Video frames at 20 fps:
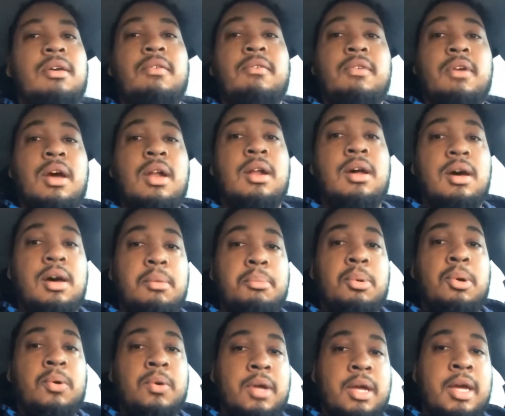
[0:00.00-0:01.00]
if y'all not
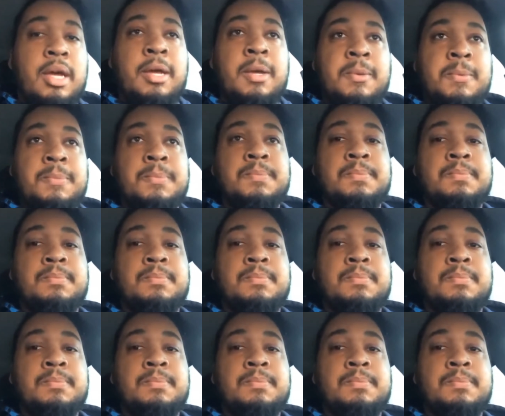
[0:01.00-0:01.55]
up on game,